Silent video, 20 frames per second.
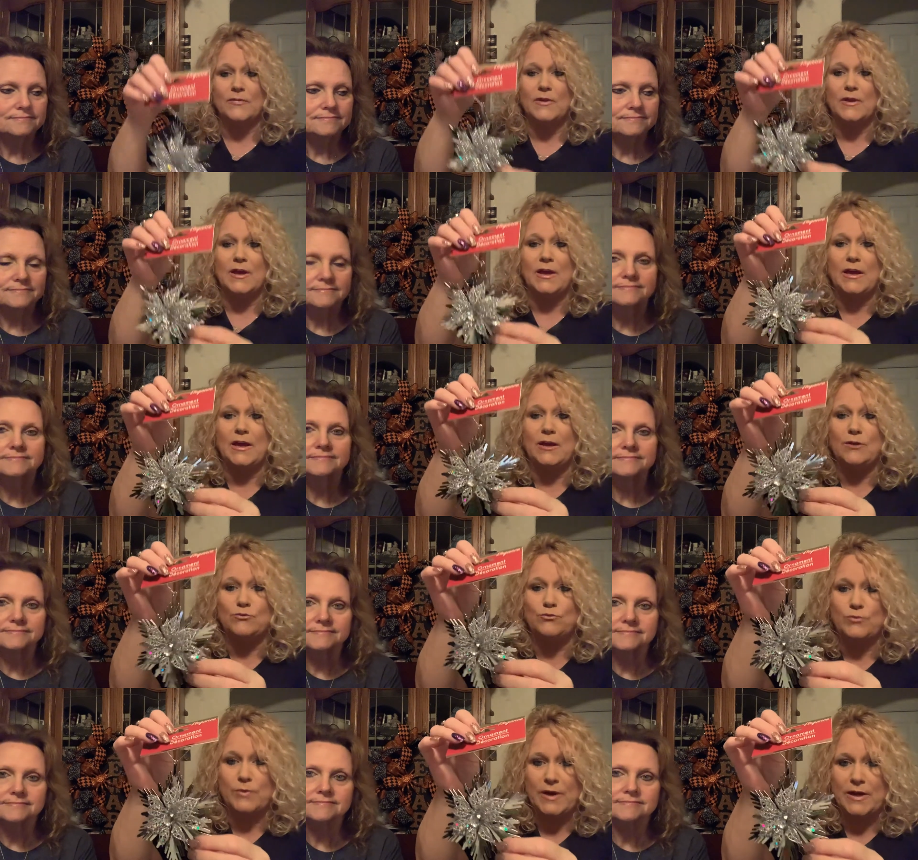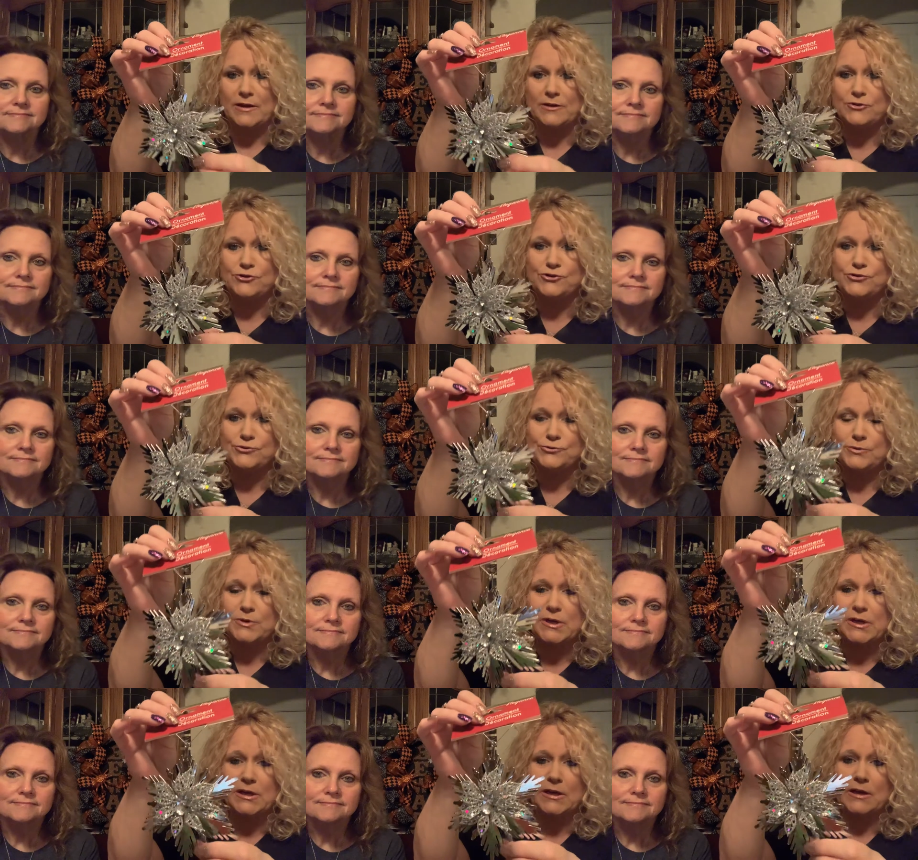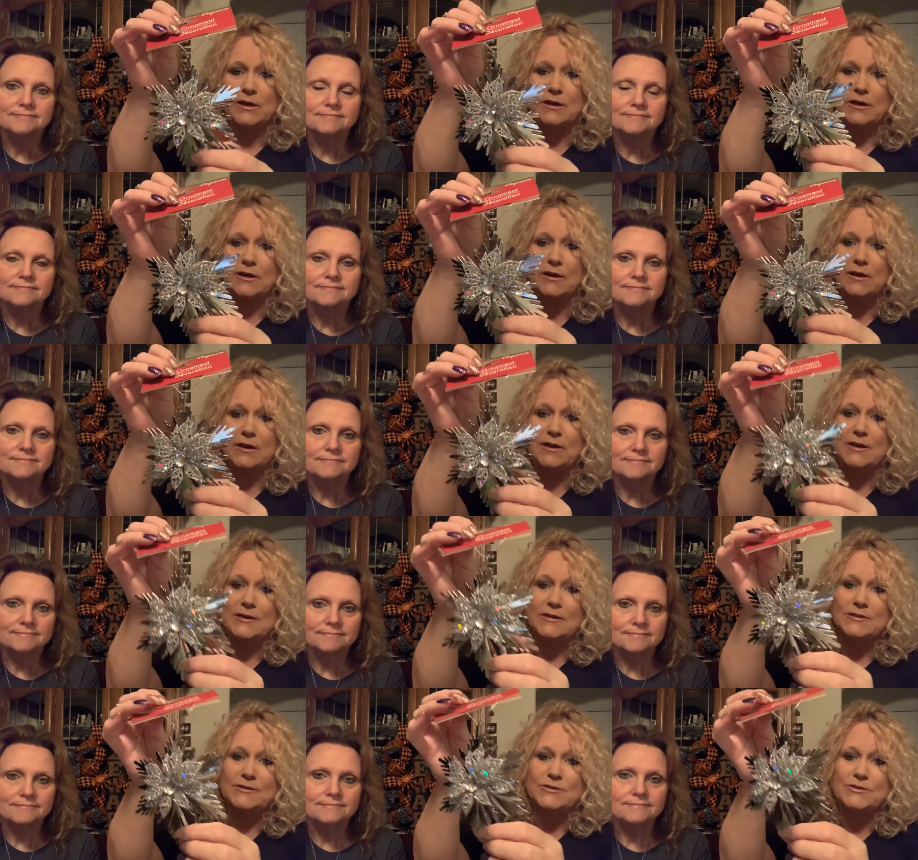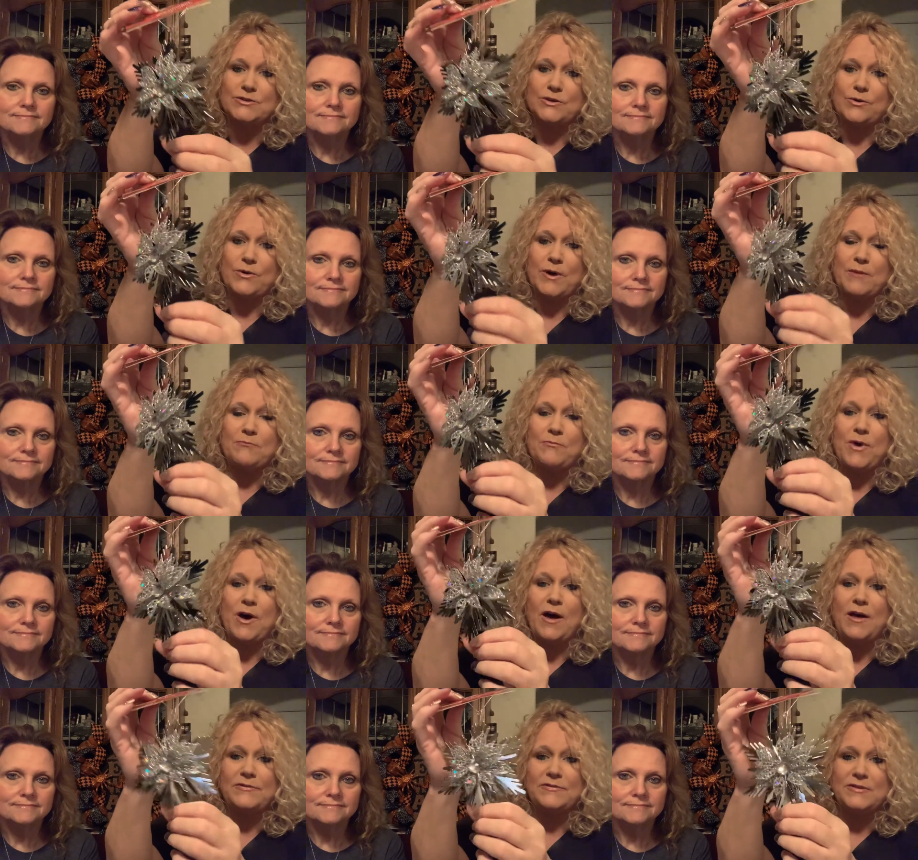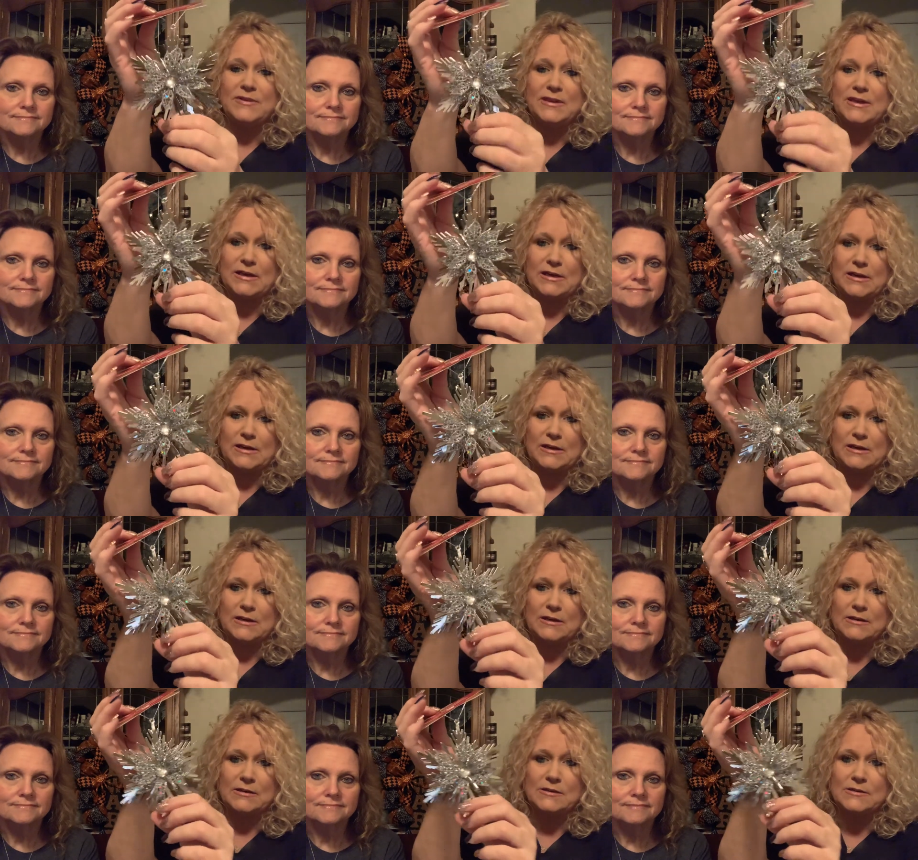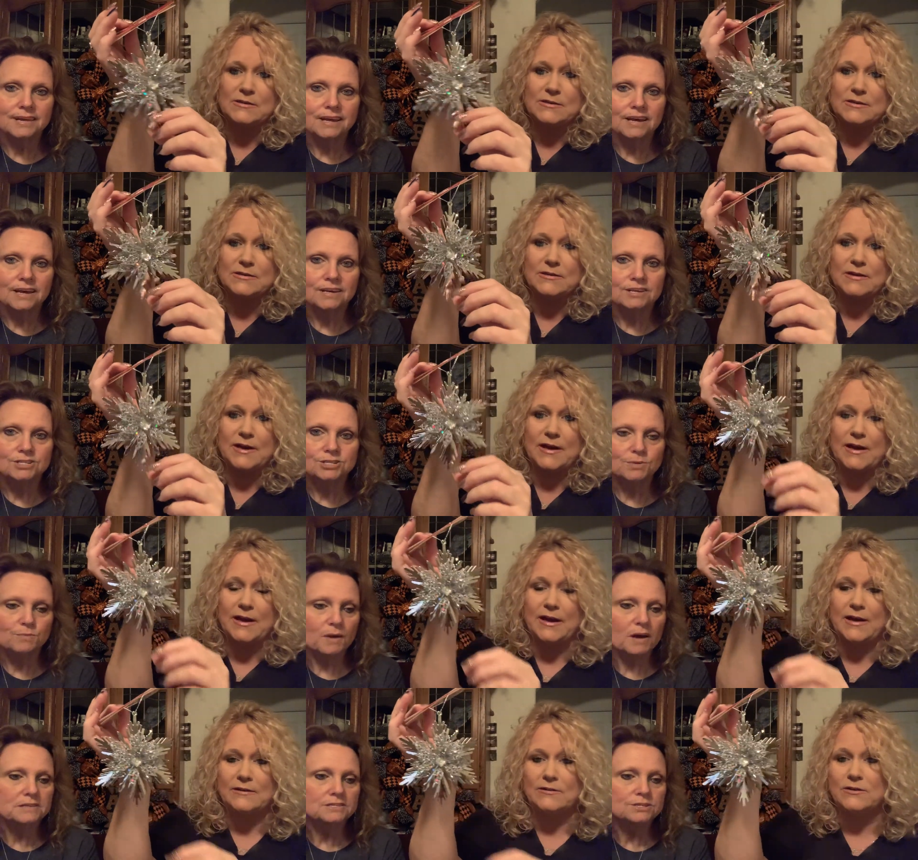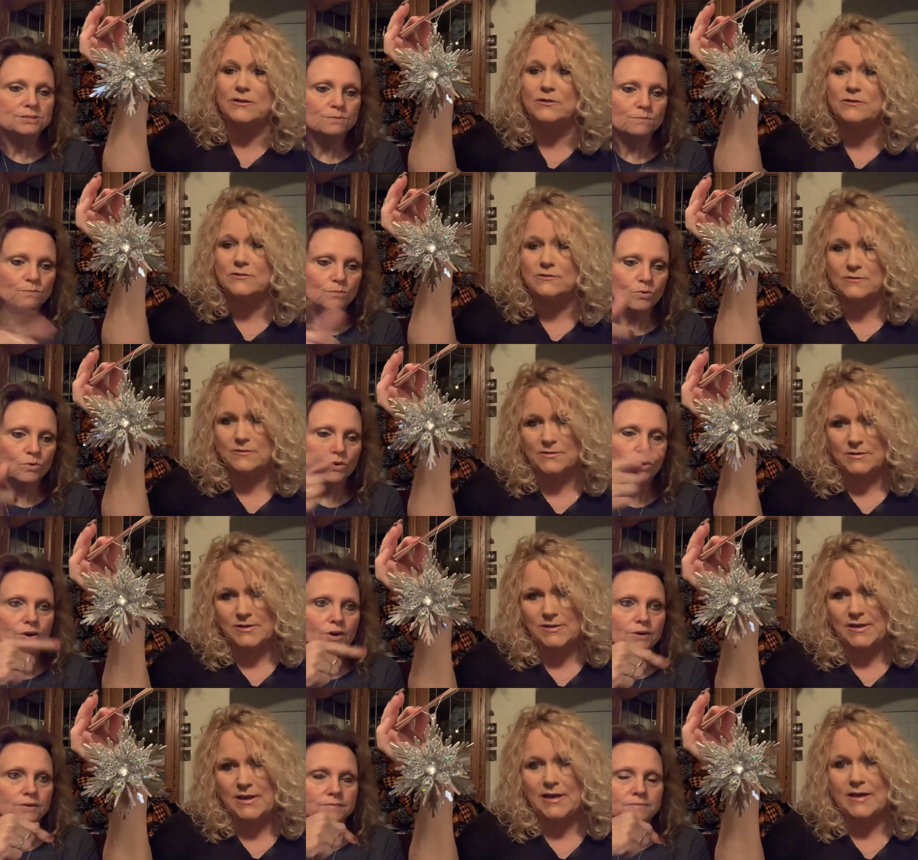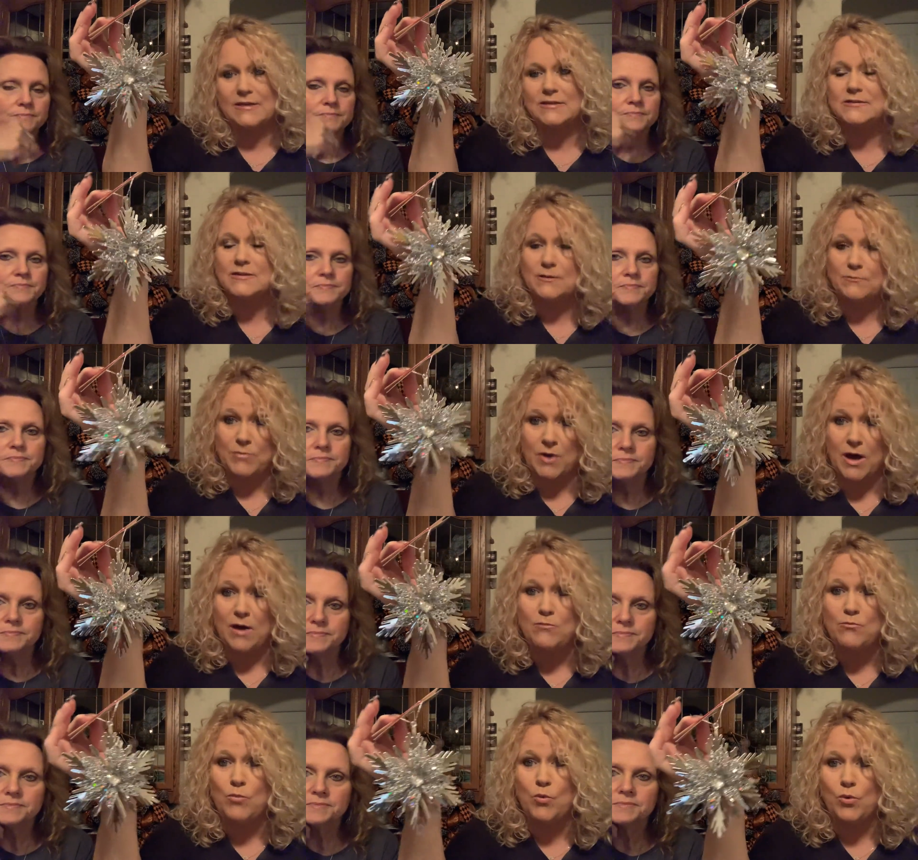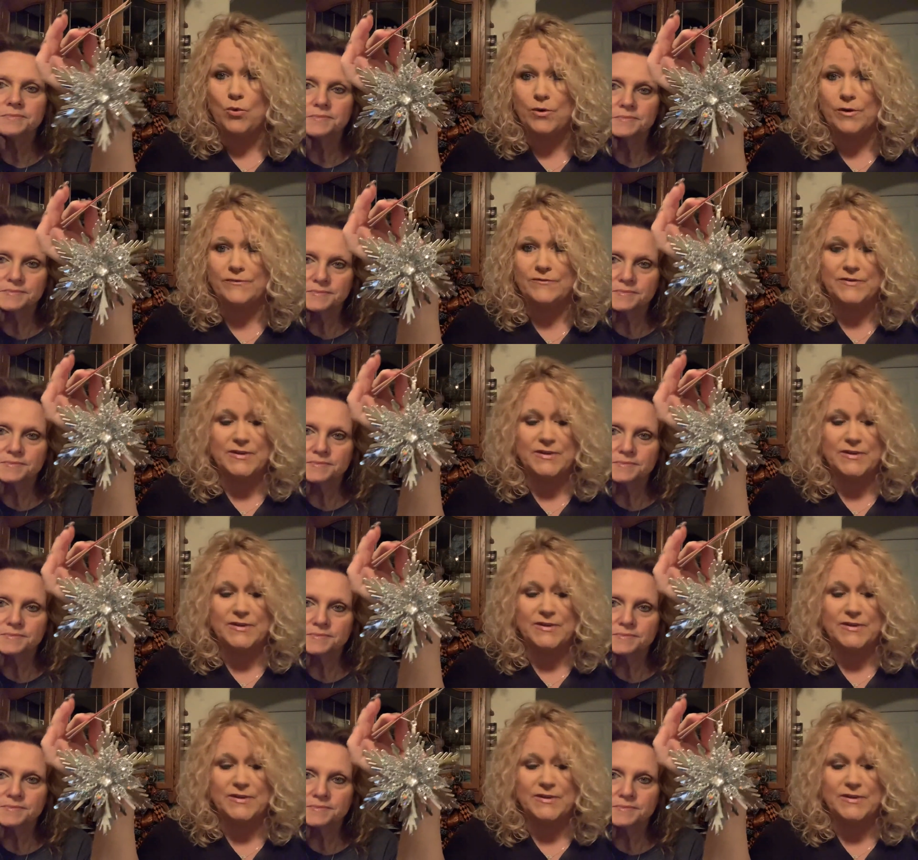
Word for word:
Speaker 1: and mm-hmm. red tree. Mm-hmm. So I bought these. She bought the, some more. Yes, mm -hmm. I mm-hmm. bought more of